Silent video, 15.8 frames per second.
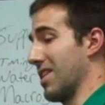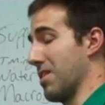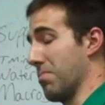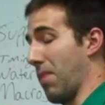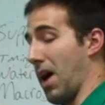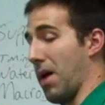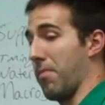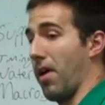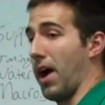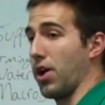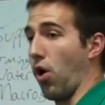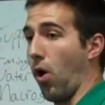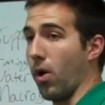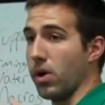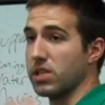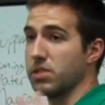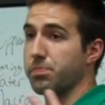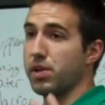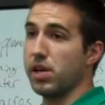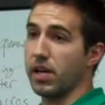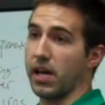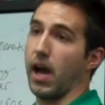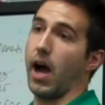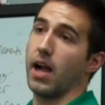in my mind, always
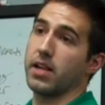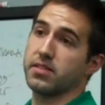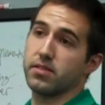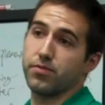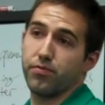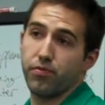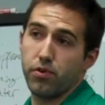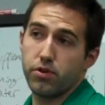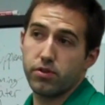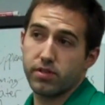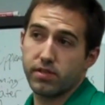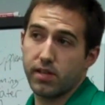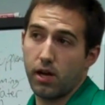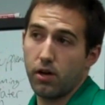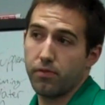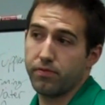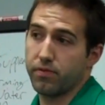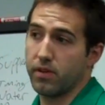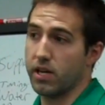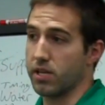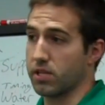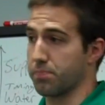be constant for yourself,